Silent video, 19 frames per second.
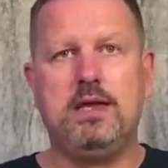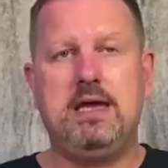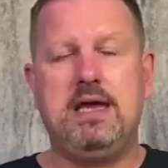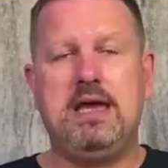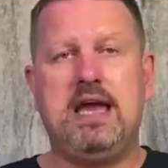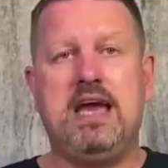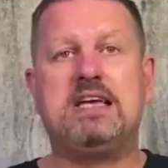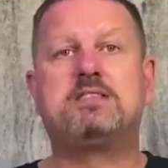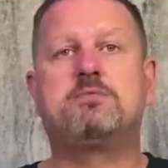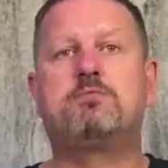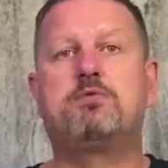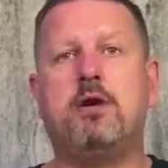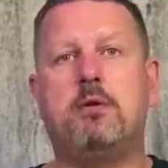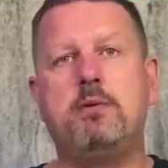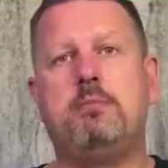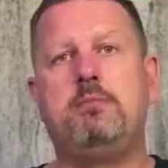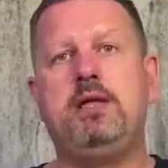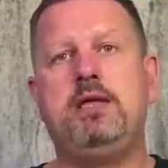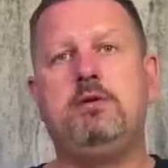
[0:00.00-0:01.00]
has
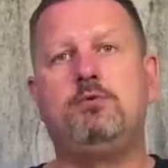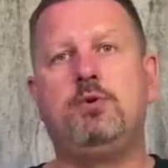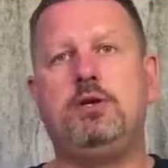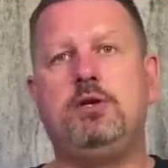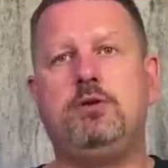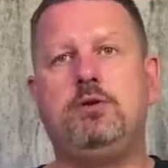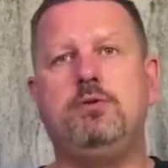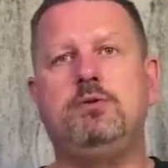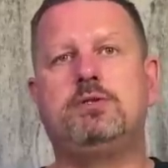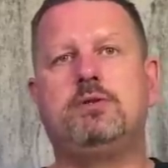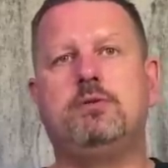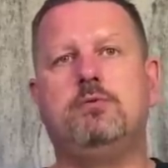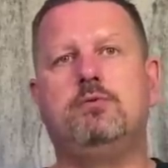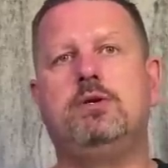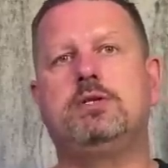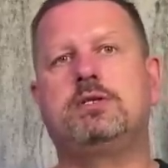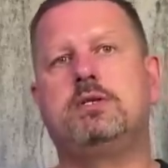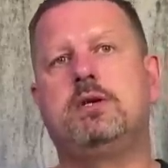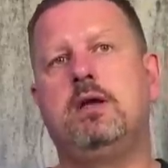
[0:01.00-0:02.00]
probably reduced the
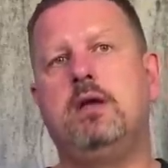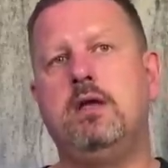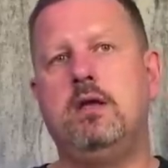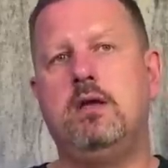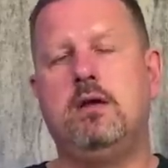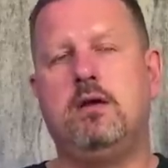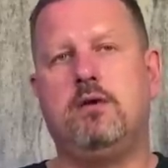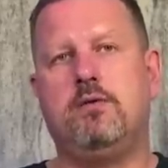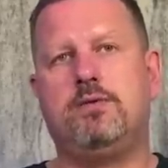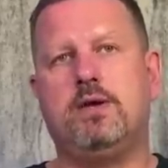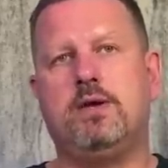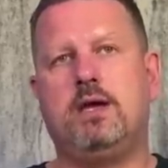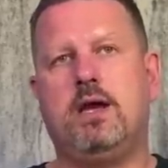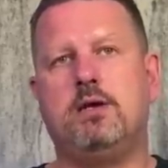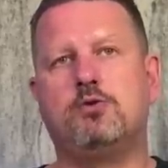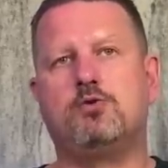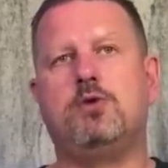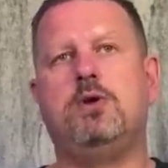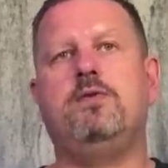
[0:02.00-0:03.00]
risk of the
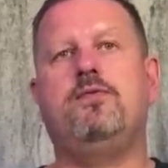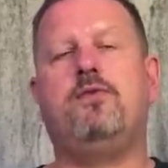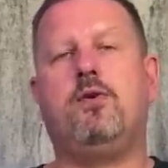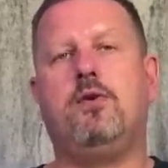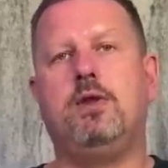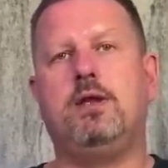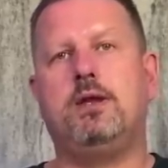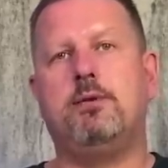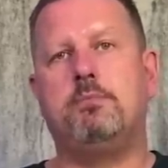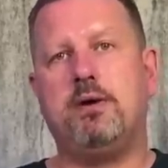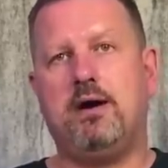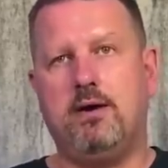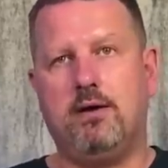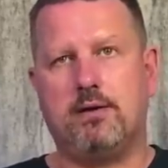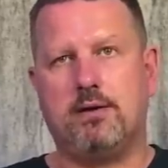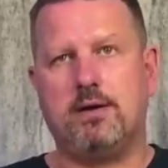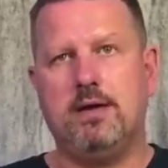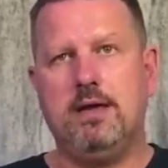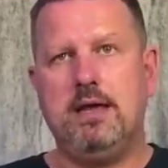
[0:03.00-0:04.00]
country falling
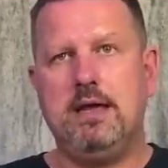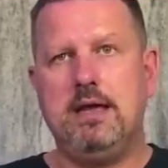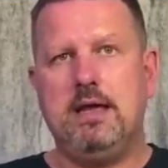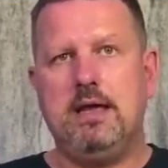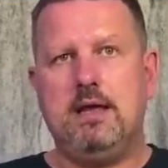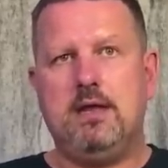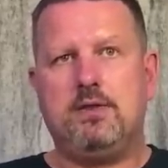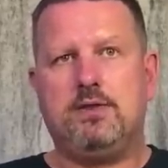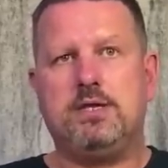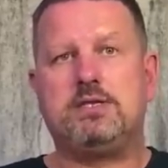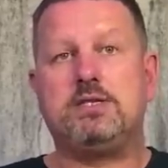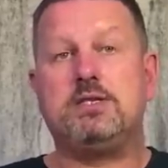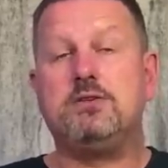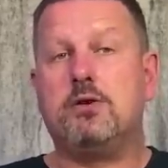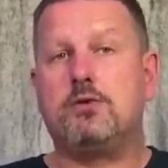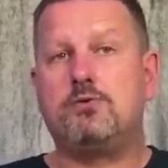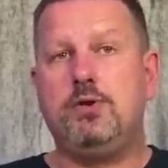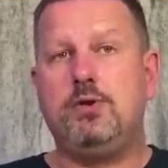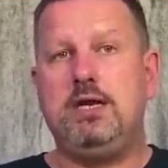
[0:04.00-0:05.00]
apart. This is
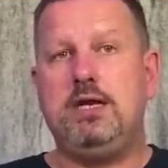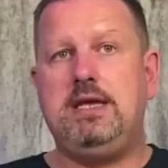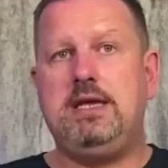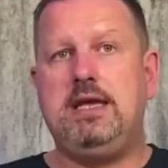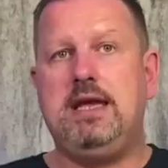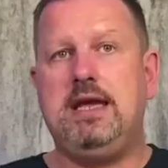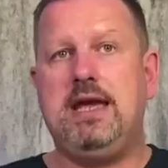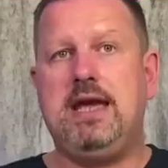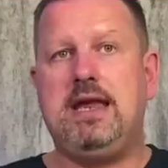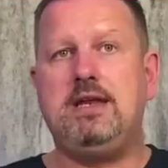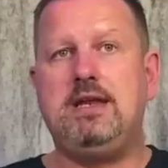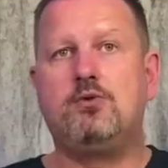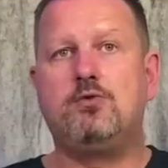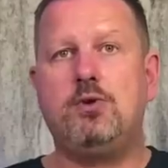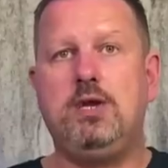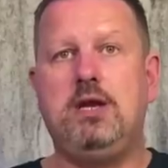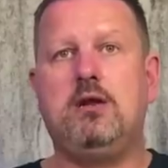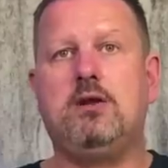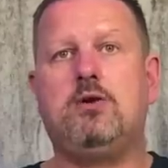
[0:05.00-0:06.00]
not really any
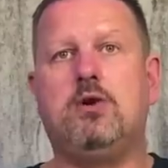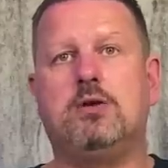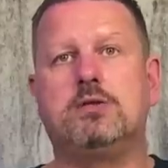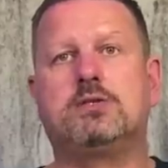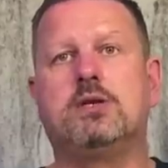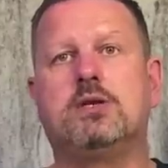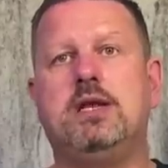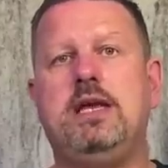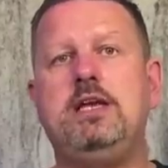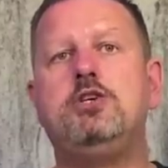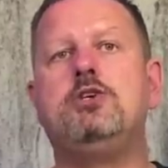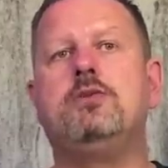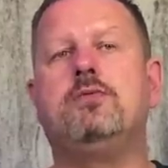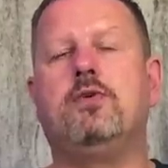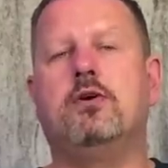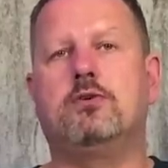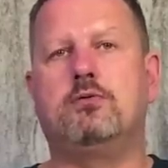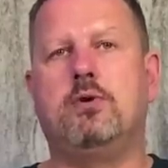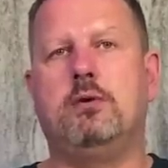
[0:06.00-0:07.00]
real consolation
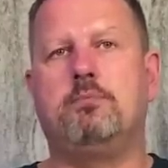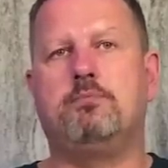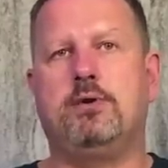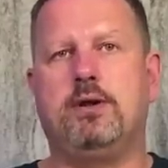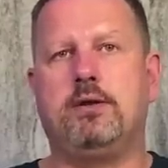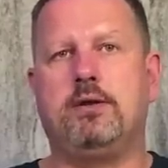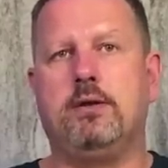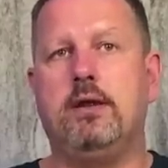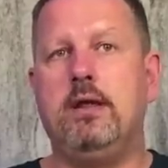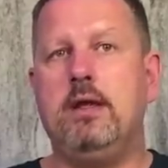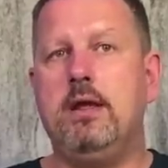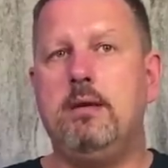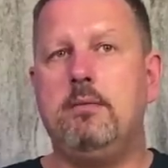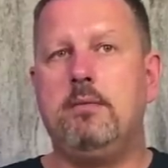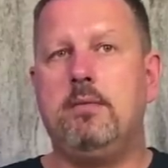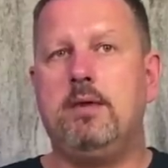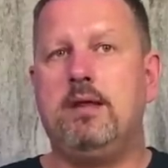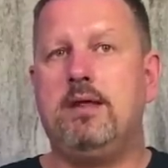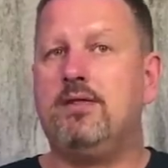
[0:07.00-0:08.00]
for Great Britain.
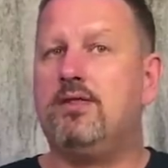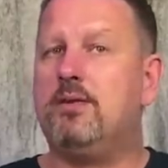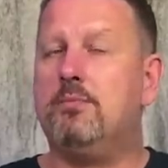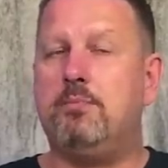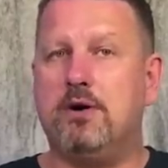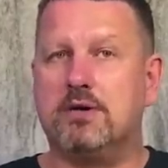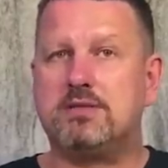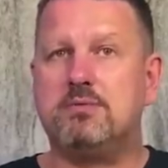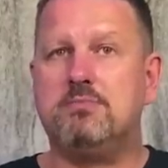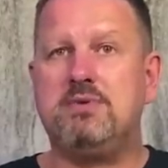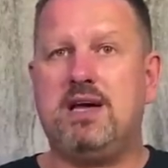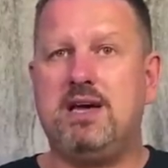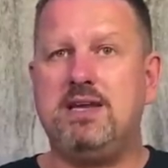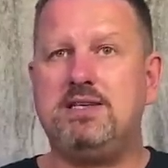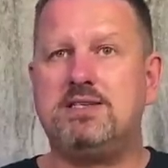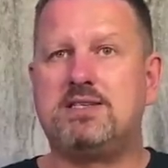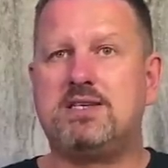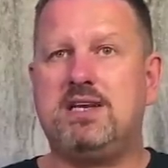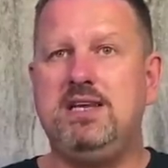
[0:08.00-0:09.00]
The bottom line
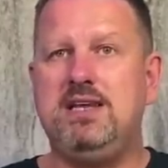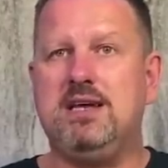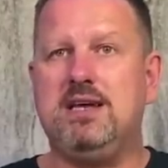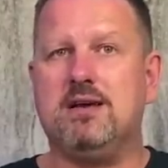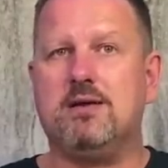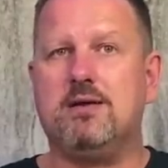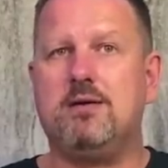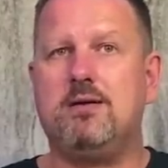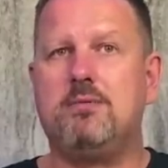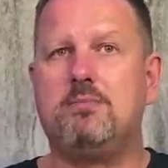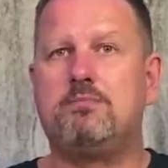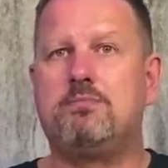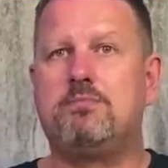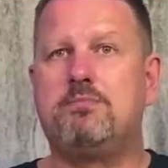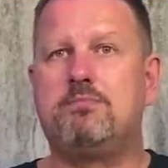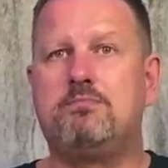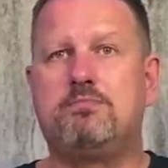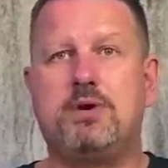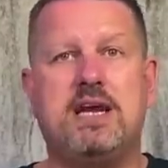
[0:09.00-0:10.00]
is clear.
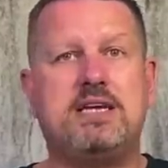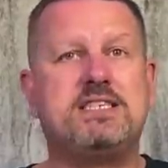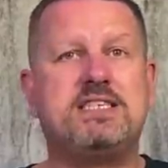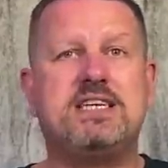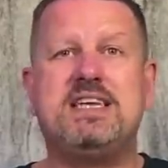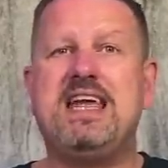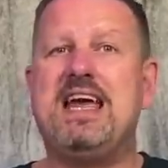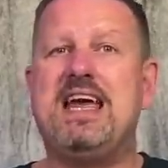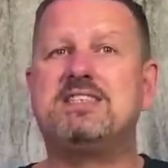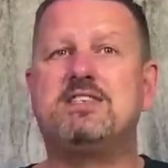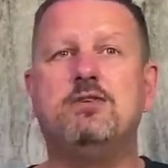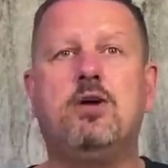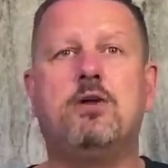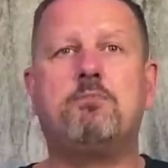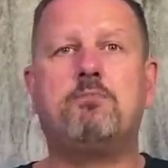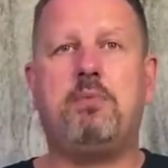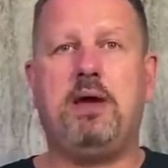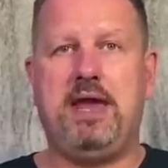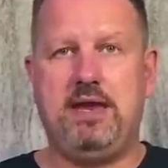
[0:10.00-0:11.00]
Brexit has
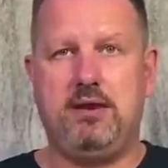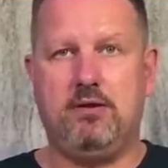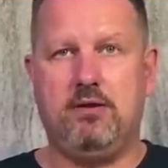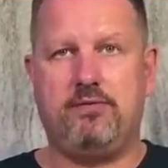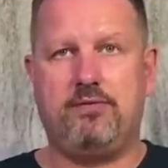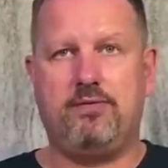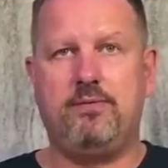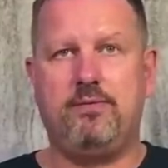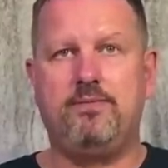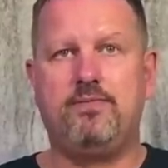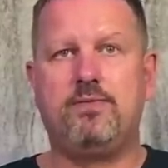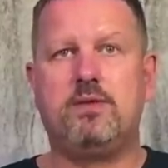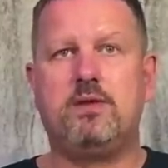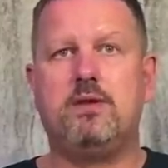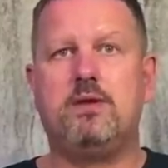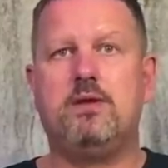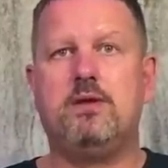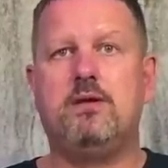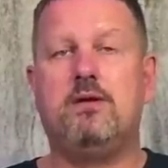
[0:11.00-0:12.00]
not paid off.
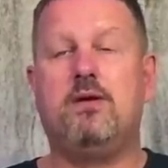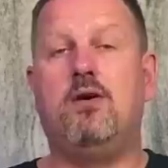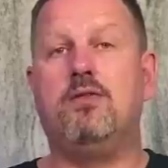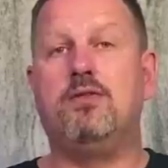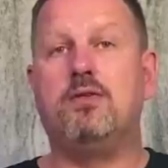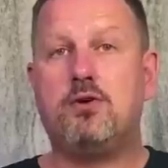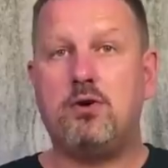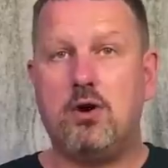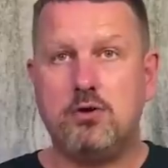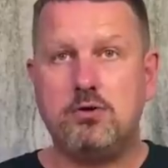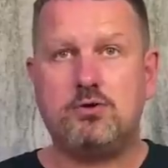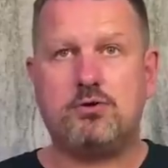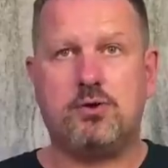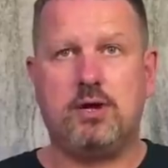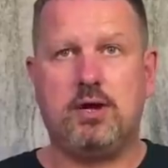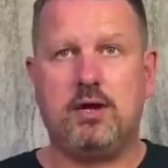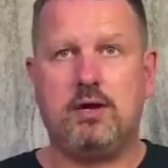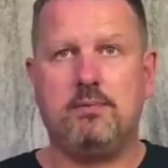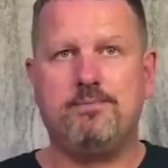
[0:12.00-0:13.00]
On the
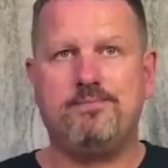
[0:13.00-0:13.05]
contrary.